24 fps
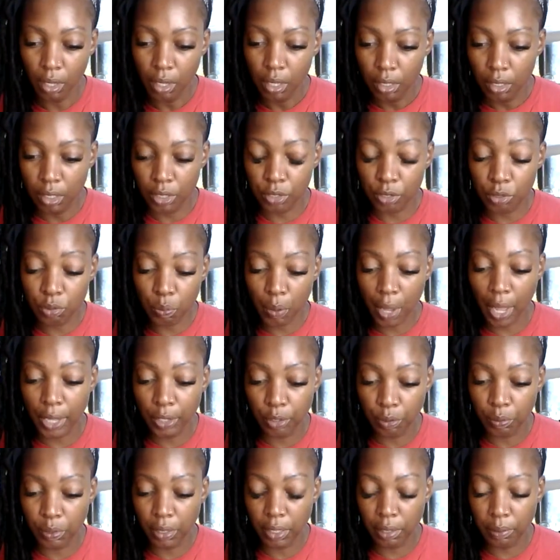this is why
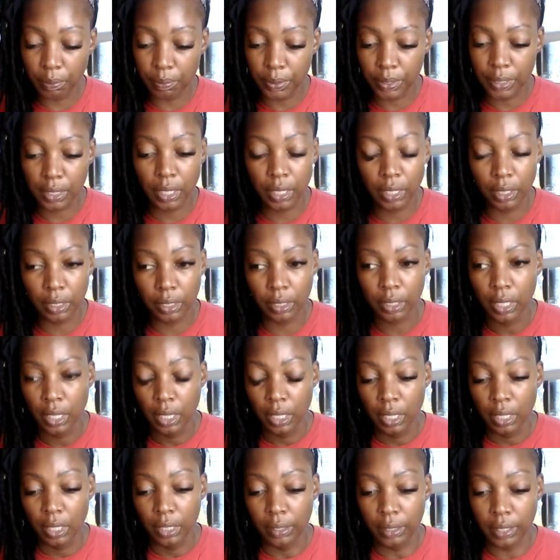you keep seeing
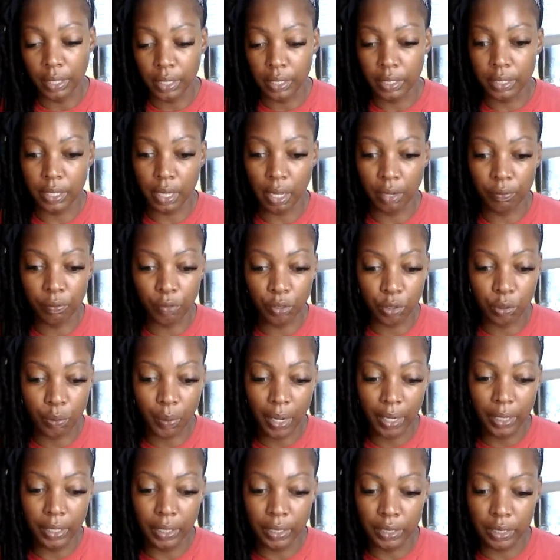this
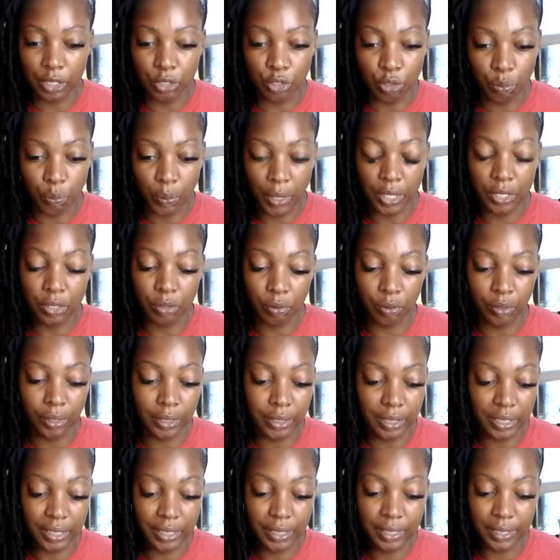unrequited situation or
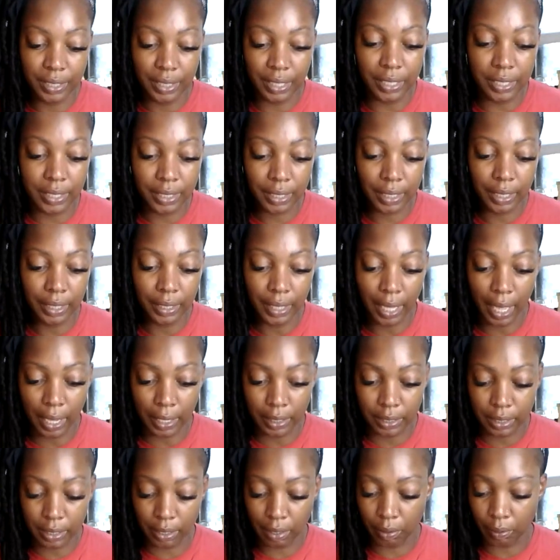this
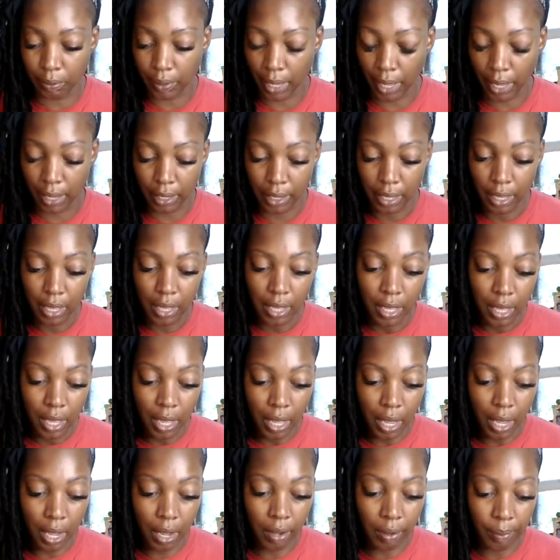disconnect okay
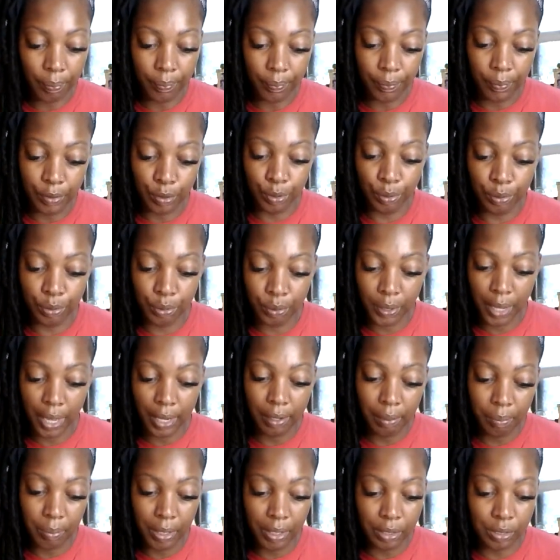um, you do got
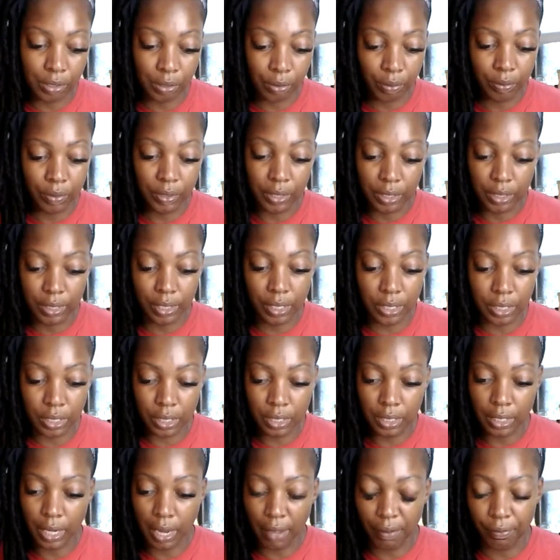to make certain decisions
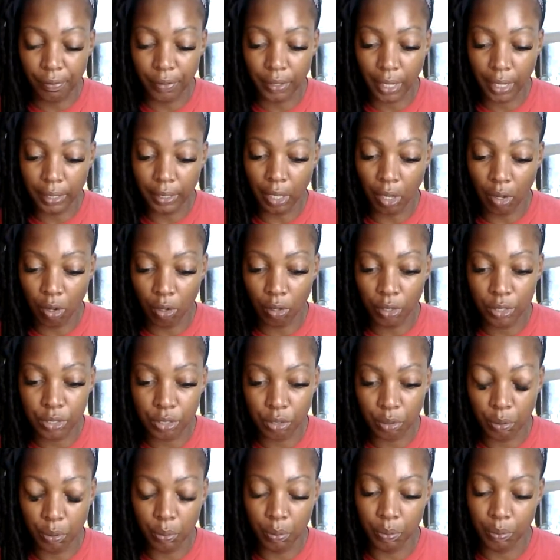and i feel like that
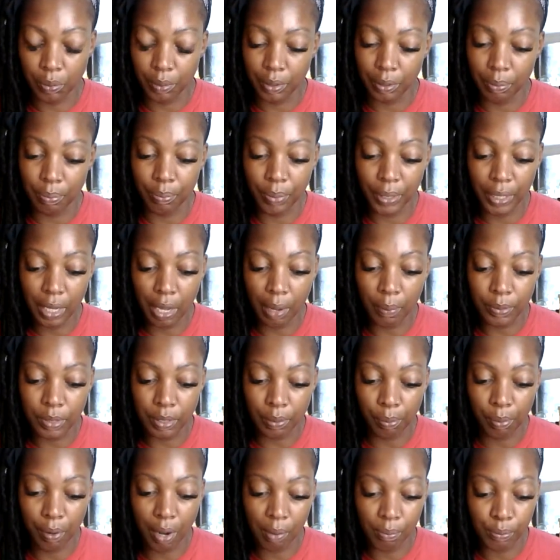also becomes a
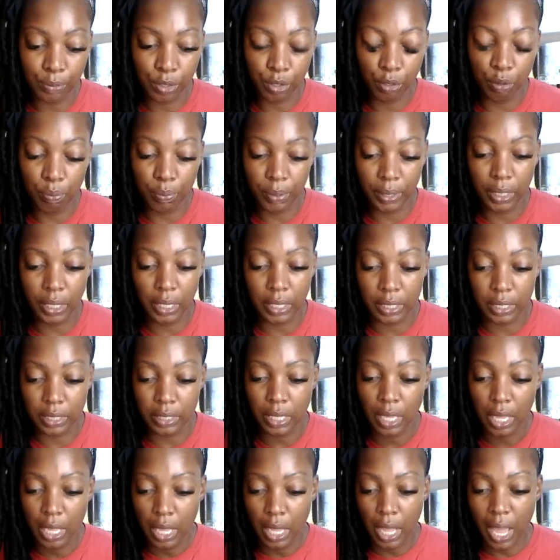problem too because
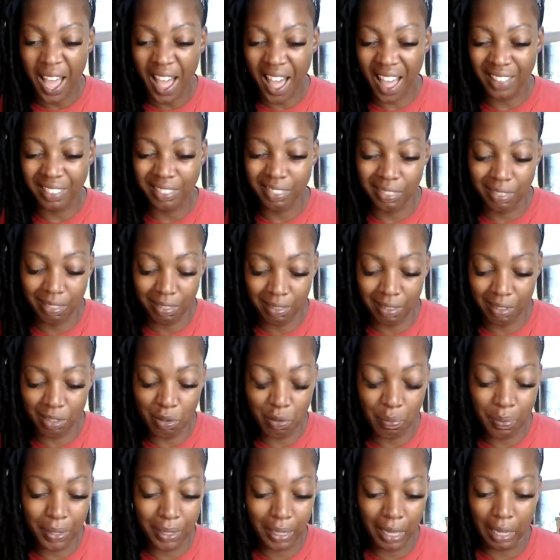i you
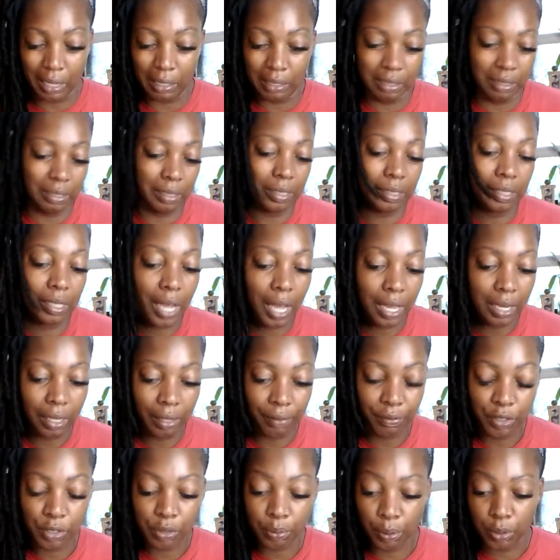be like eh, i love
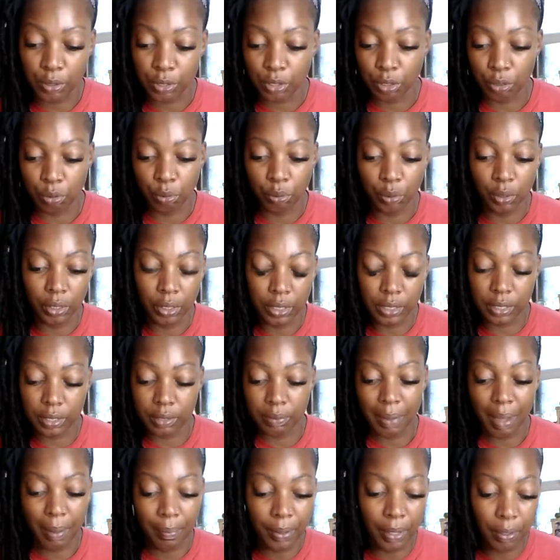this person or this is
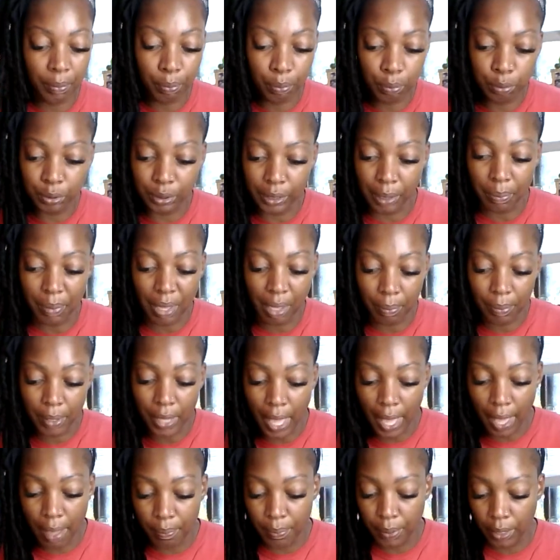my people they make me
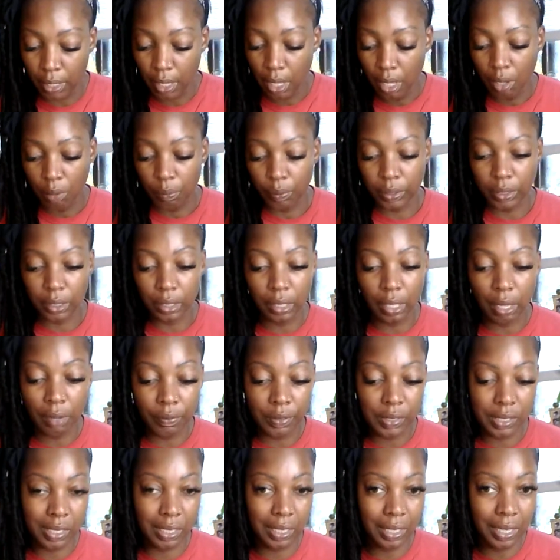happy with the
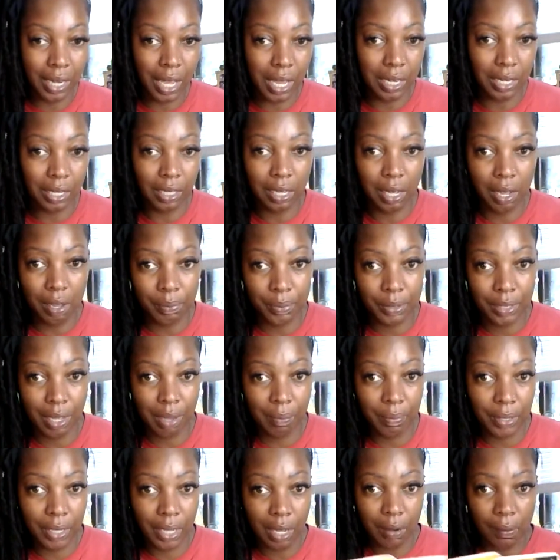lovers and the nine of cups
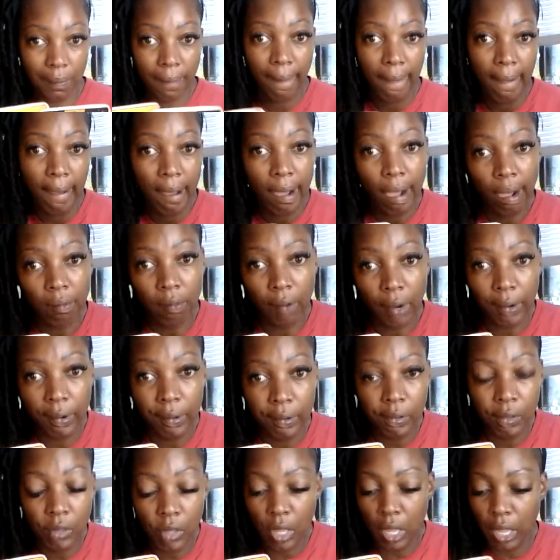coming out right
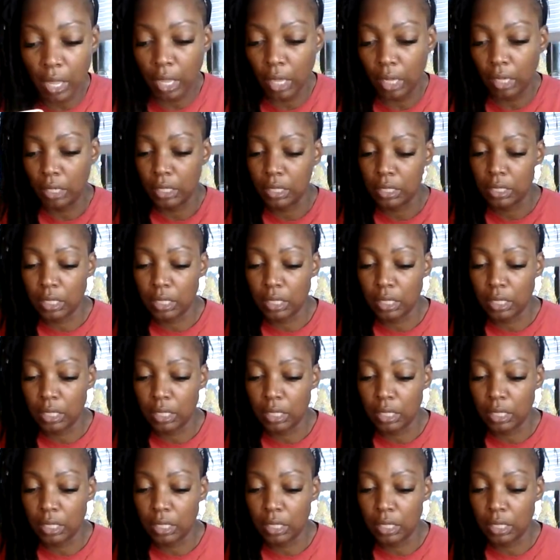and it's